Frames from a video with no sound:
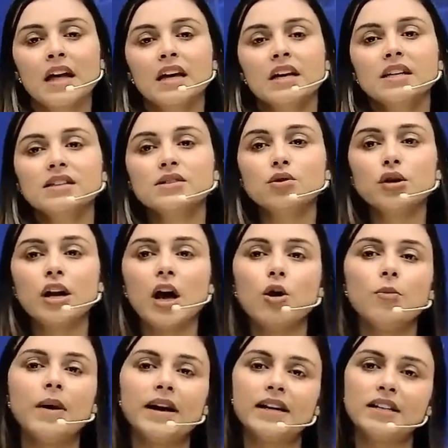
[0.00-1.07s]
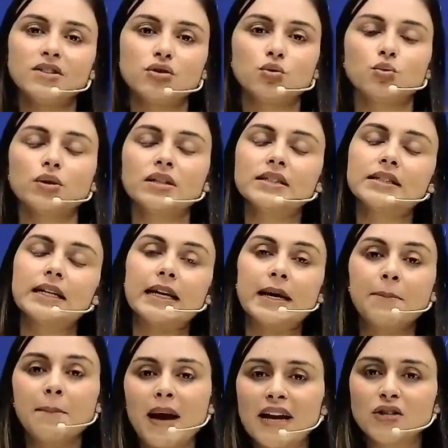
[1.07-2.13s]
So now, my dear students,
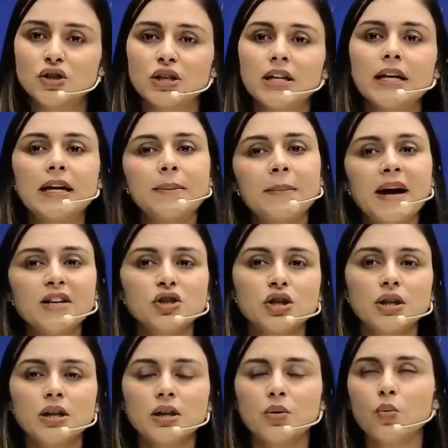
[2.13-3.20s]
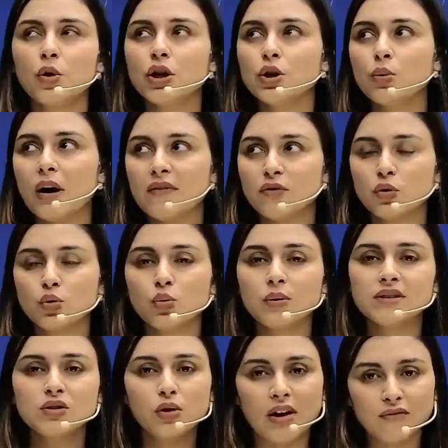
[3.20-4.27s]
imagine, imagine what you have to do
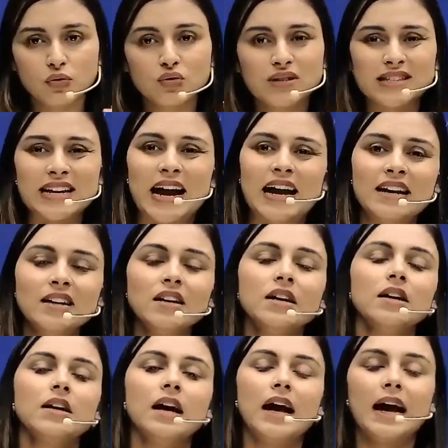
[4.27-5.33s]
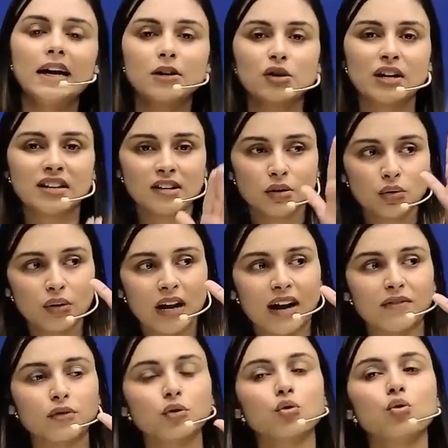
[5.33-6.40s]
is you have to stand and you, you'll
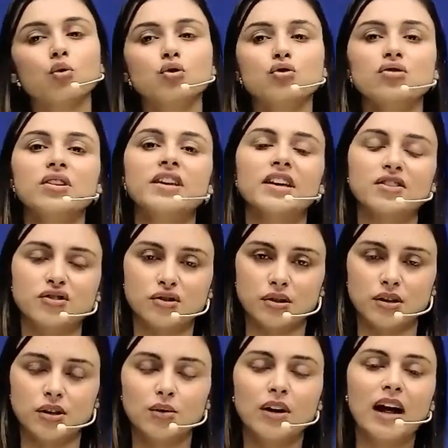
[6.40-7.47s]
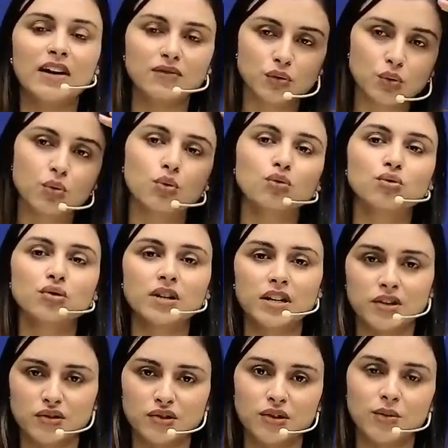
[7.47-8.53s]
have to go to the kitchen. You'll have to go to the
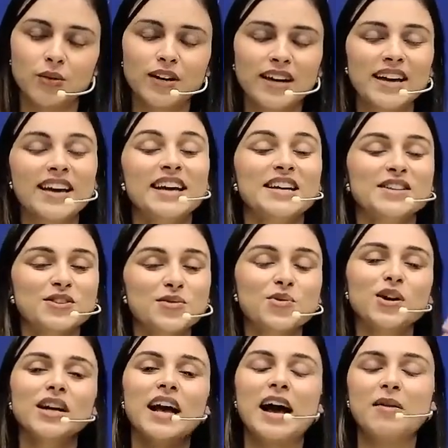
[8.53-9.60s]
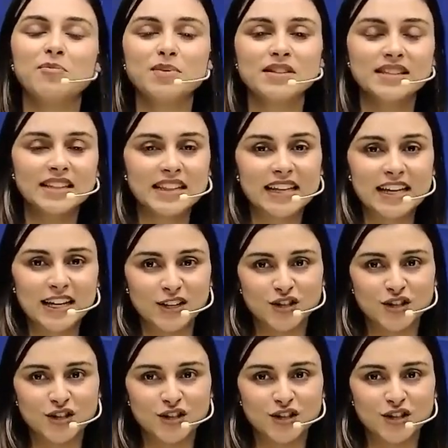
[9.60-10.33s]
kitchen. Okay. So what happens in the kitchen?